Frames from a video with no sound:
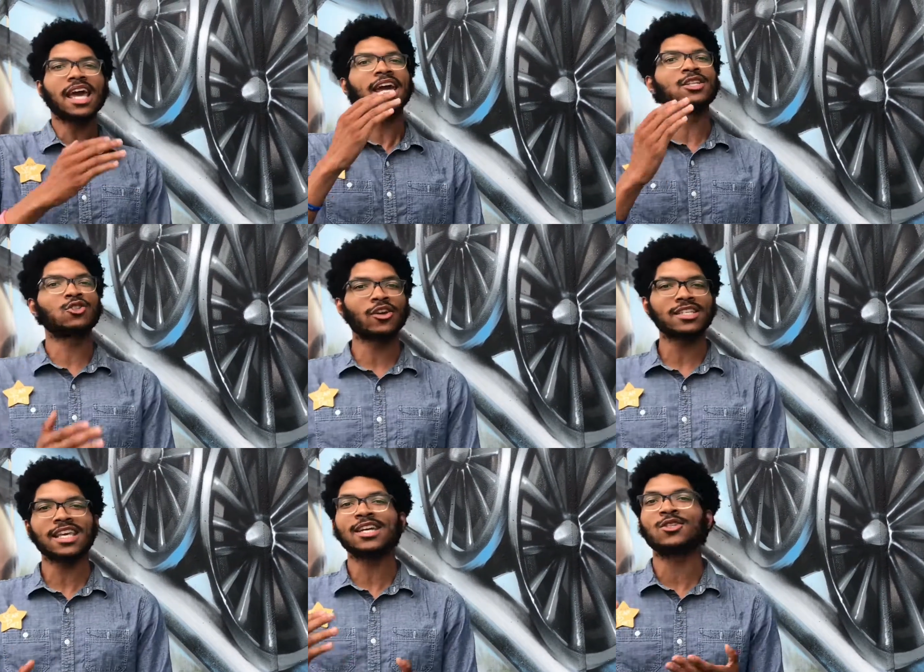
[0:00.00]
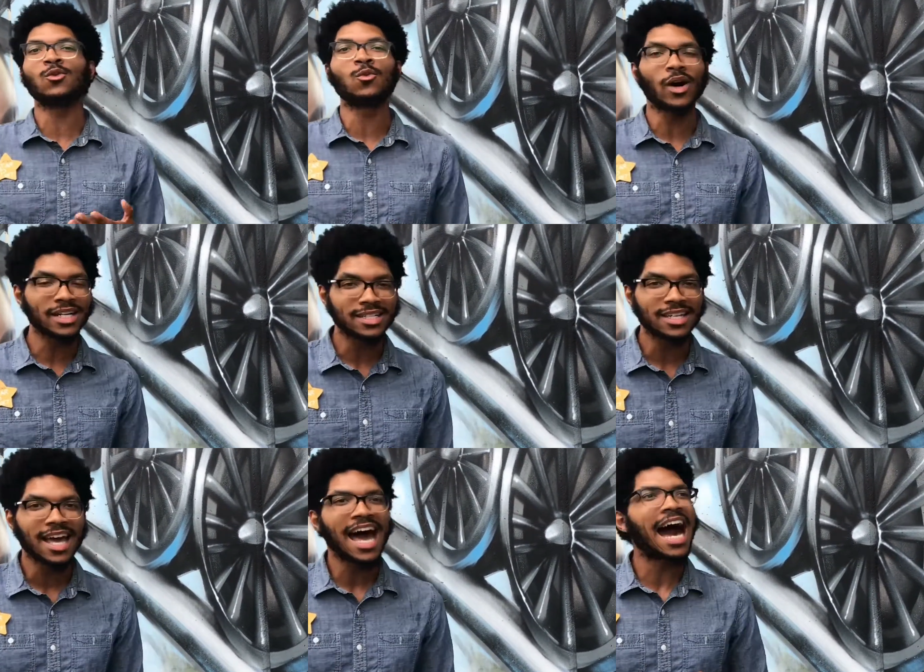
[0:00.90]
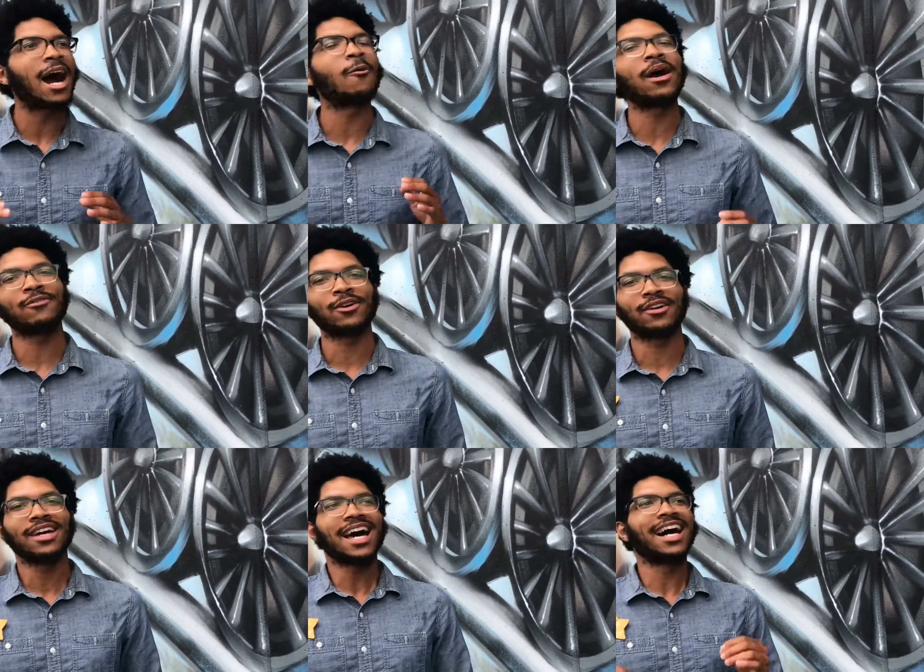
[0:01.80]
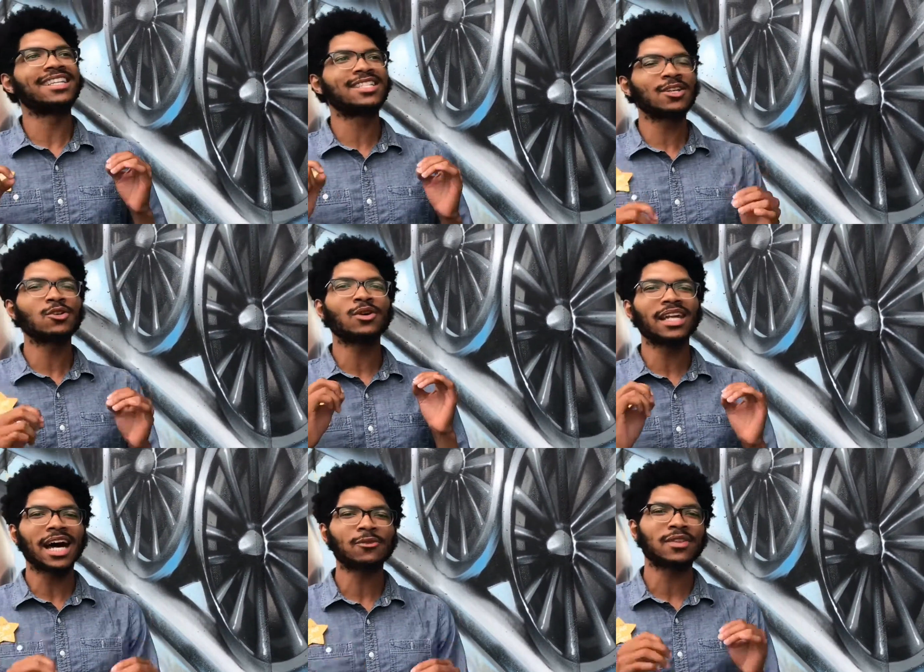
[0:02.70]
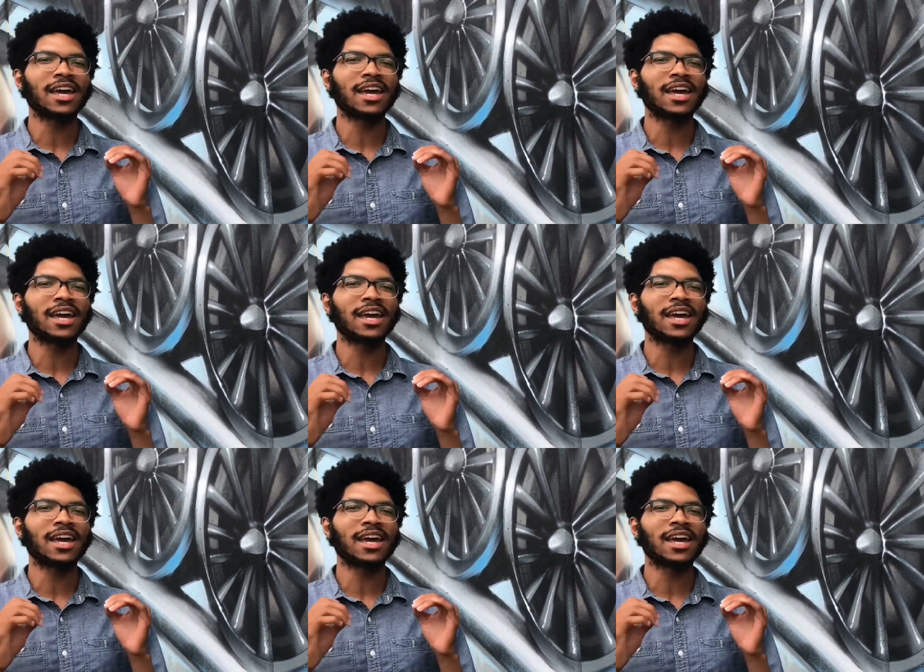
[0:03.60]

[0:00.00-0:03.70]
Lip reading: and tricks as you want. However, until you get out